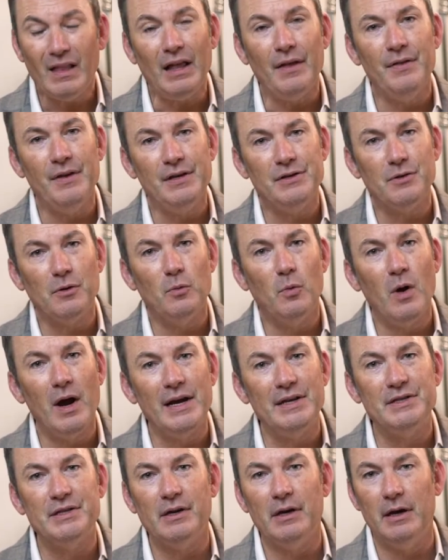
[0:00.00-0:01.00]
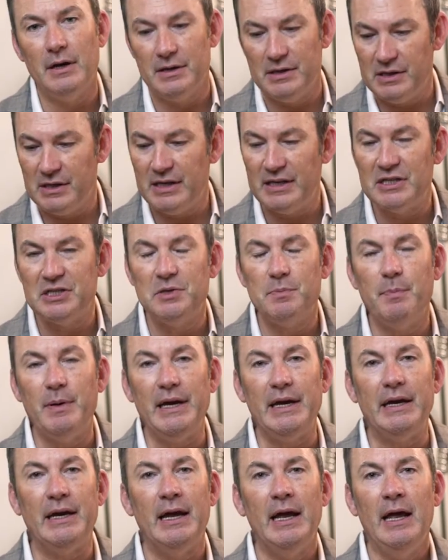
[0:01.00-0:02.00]
These are wines that
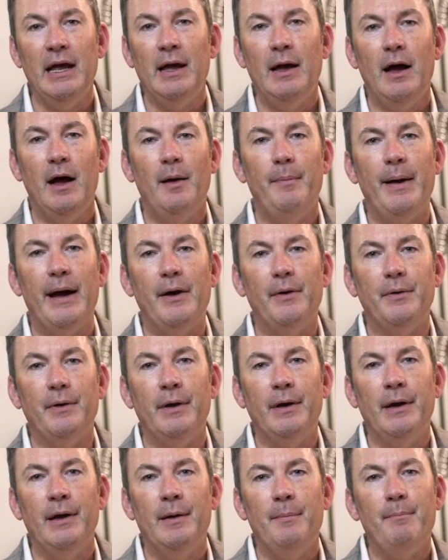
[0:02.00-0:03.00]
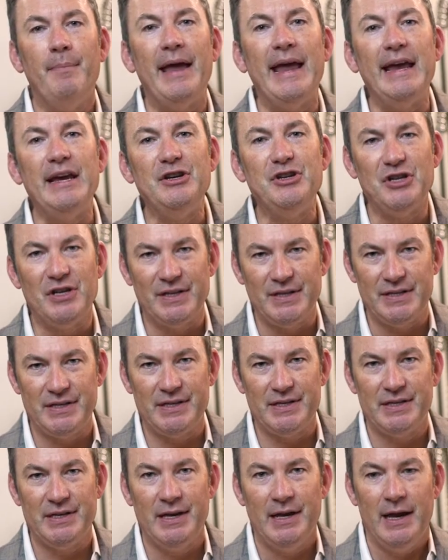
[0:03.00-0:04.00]
speak about
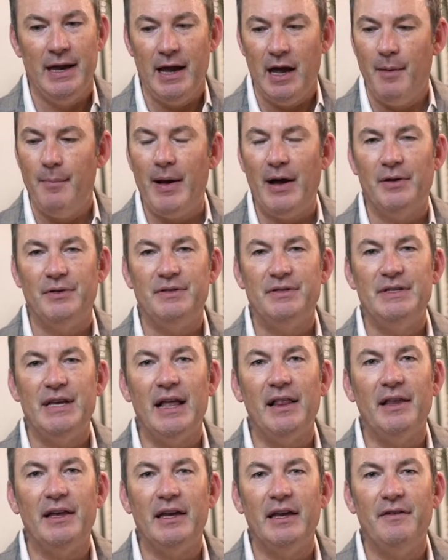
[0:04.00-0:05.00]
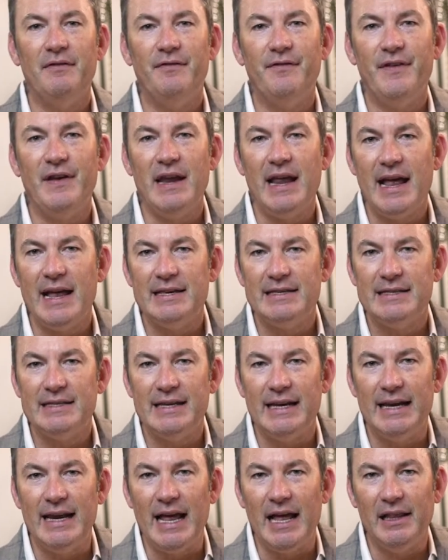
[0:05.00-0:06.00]
patience, about delicate finesse
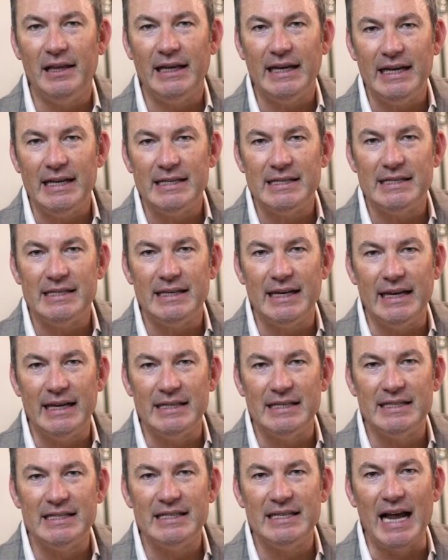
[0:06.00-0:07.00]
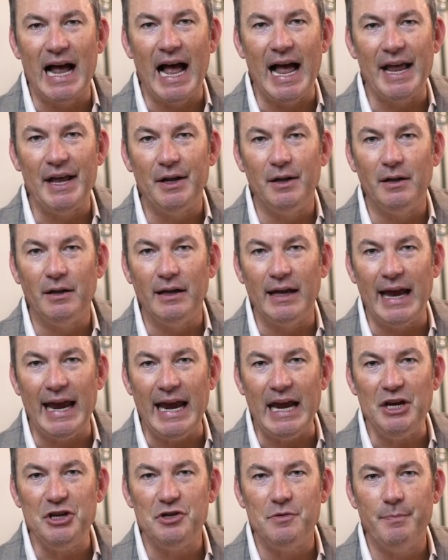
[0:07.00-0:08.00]
and elegance and style,
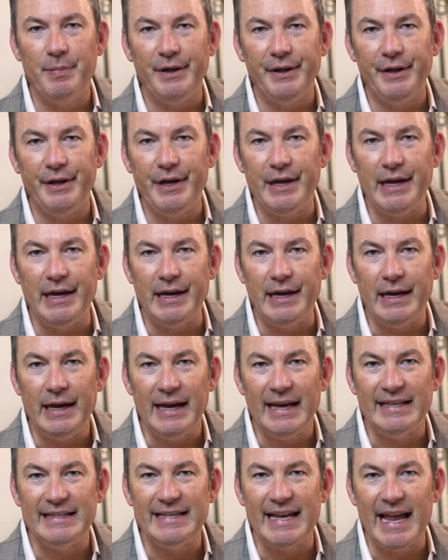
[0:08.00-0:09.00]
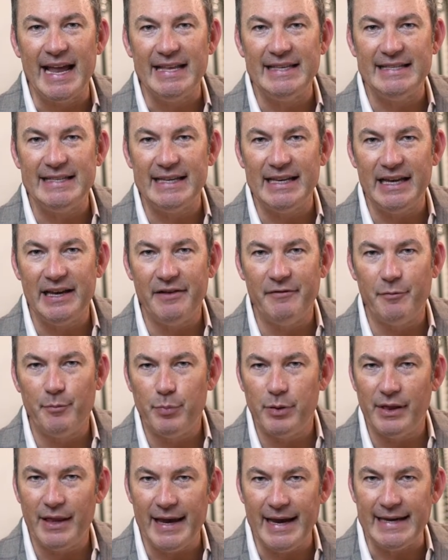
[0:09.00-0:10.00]
ageability, intensity of
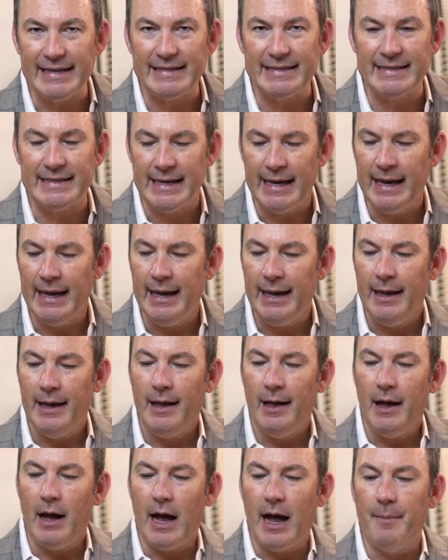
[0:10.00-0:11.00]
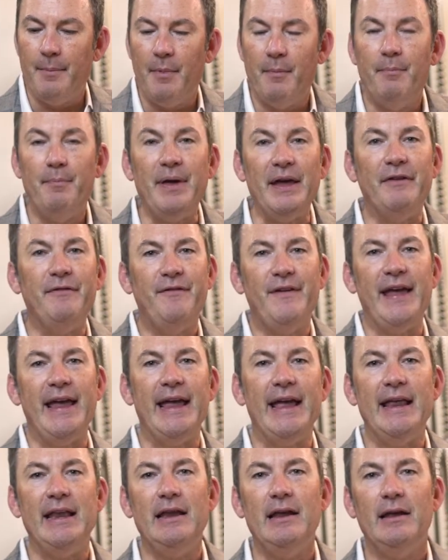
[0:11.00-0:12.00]
place. I'm a big
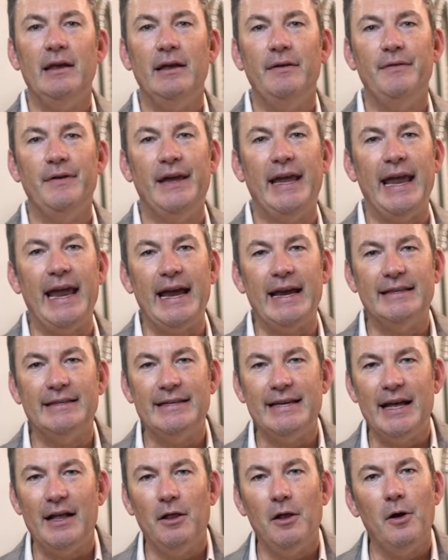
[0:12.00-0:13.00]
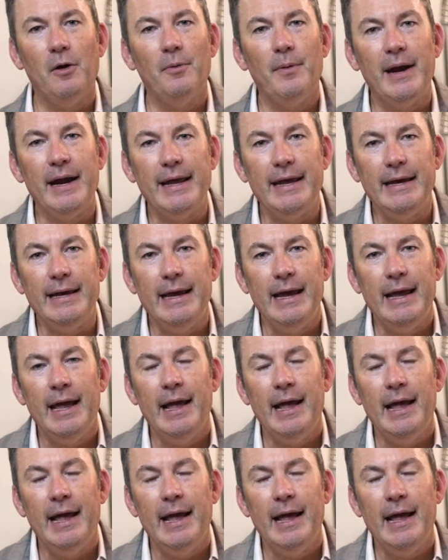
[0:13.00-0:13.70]
fan, if you can't tell already.